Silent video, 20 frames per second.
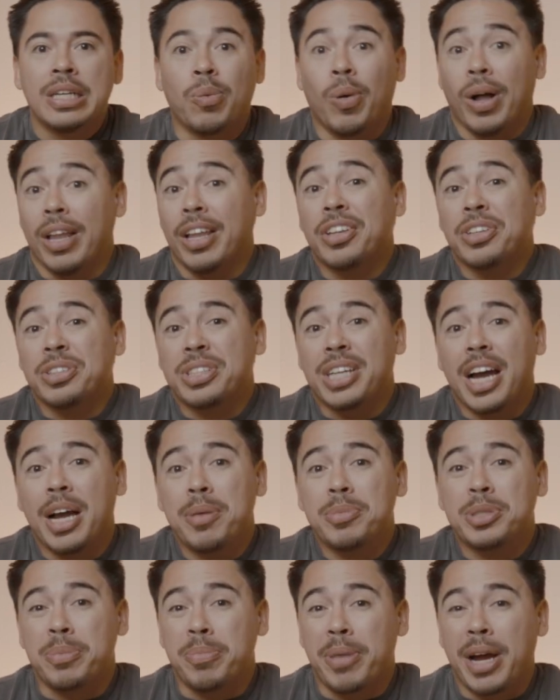while other
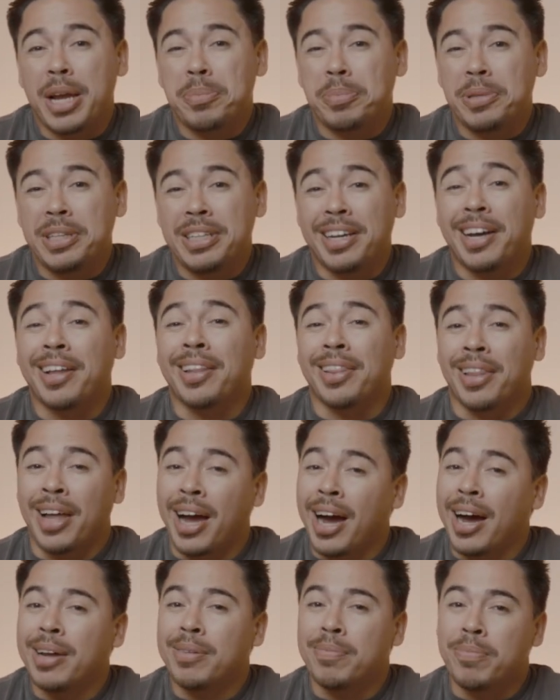times it might be a
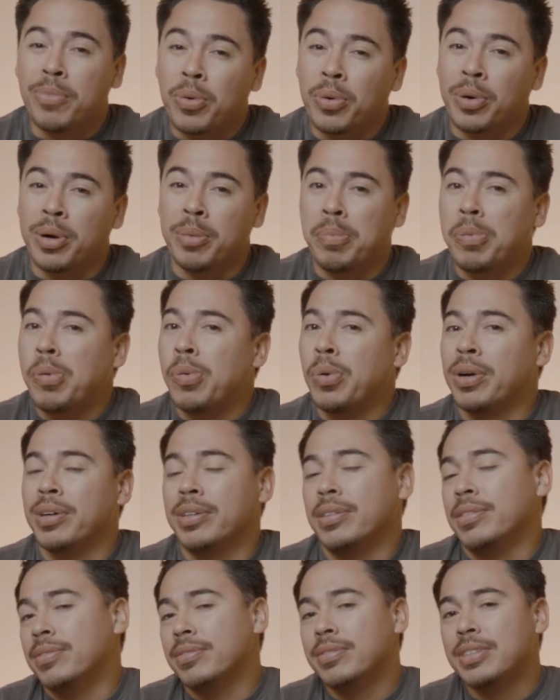lot more
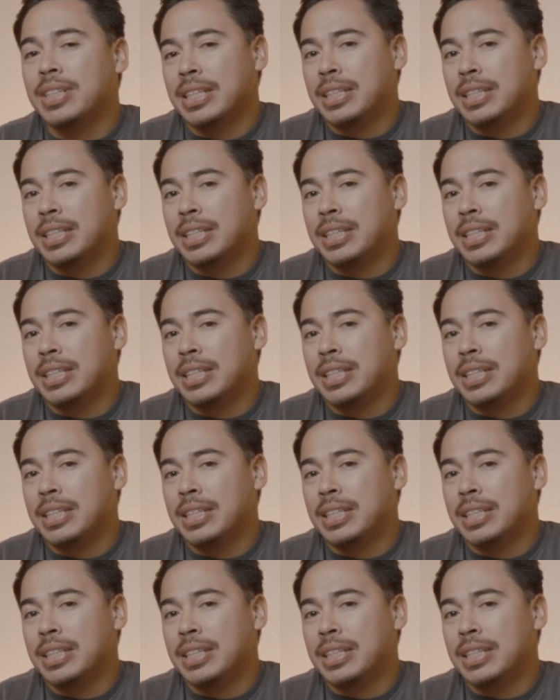important.